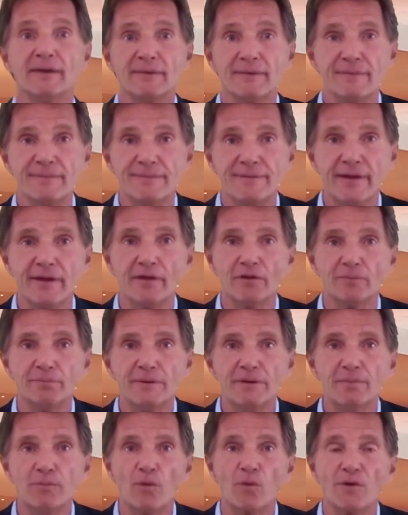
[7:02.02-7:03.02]

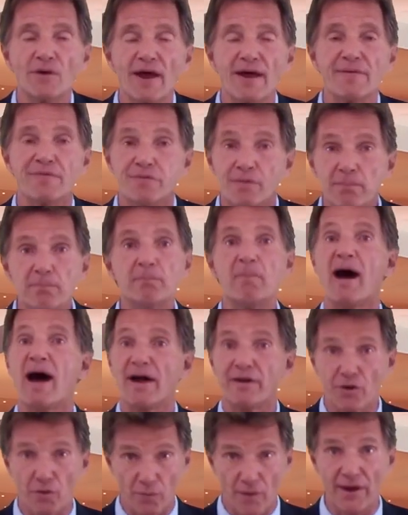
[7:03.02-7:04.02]
they'll be more like the
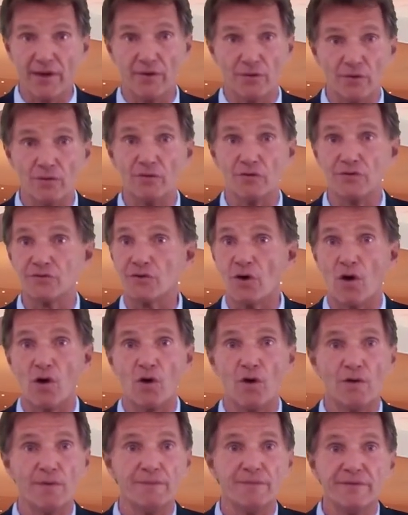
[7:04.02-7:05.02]
moderators
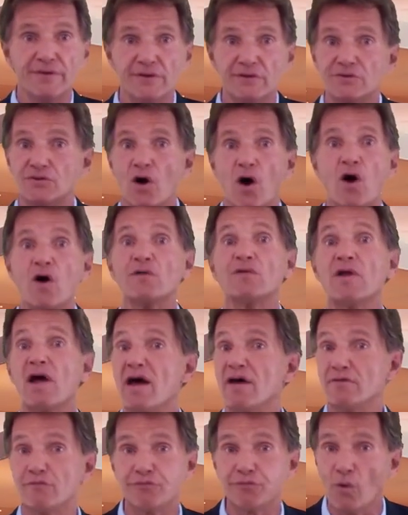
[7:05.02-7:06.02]
on these
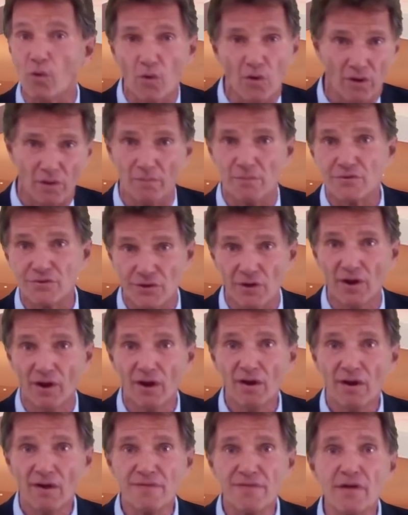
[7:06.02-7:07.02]
online forums.
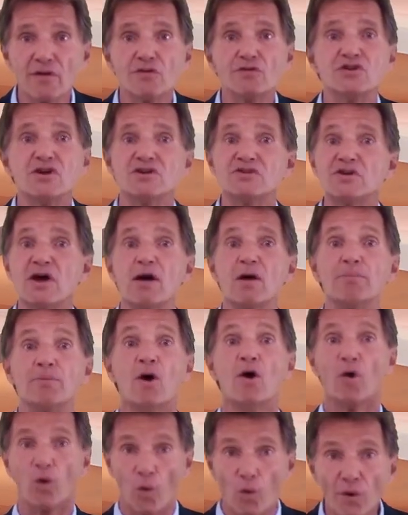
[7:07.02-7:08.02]
They'll just
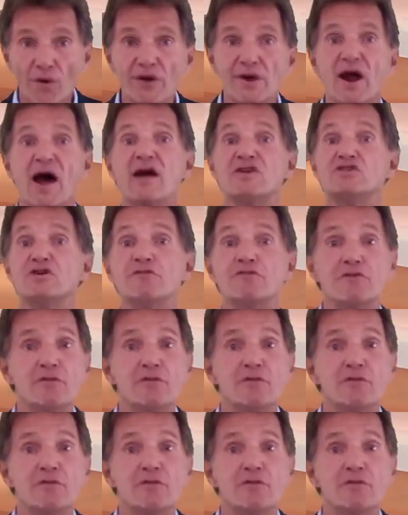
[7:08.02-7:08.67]
help organize